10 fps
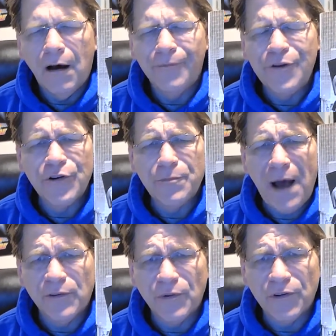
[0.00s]
Years
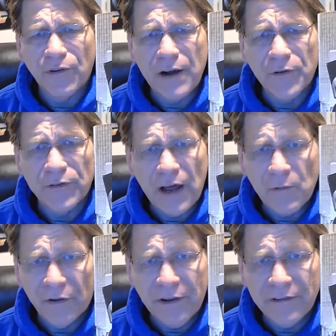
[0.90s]
back, there was a Grateful Dead
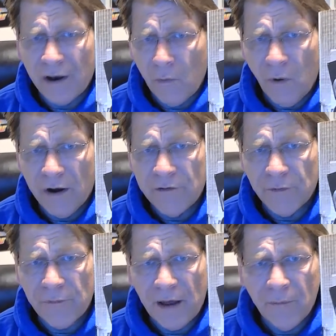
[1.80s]
release that I wanted
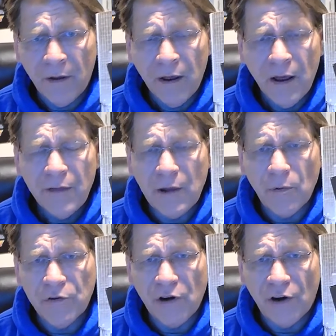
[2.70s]
from them. They were
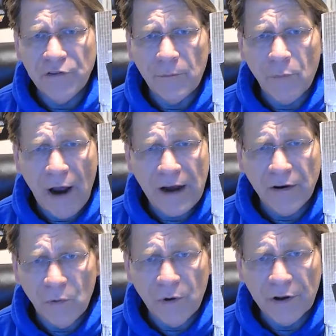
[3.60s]
charging brand
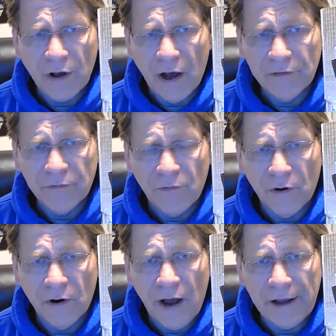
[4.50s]
new what it cost
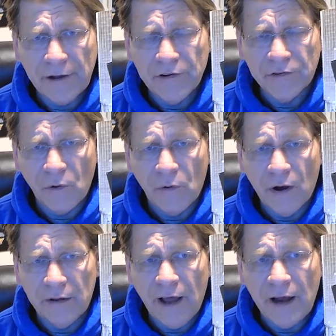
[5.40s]
for. I could just go
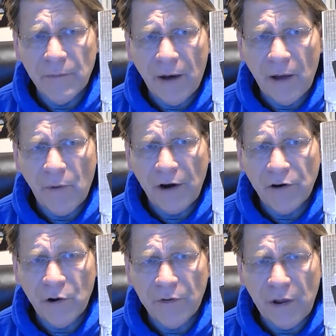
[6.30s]
online to buy a brand
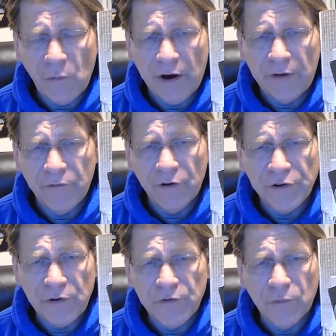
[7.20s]
new, and they wanted for a
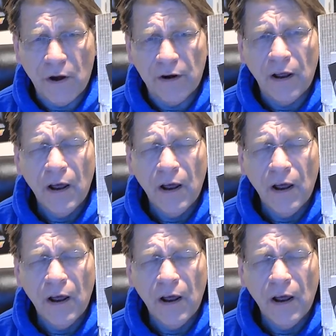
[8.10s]
used one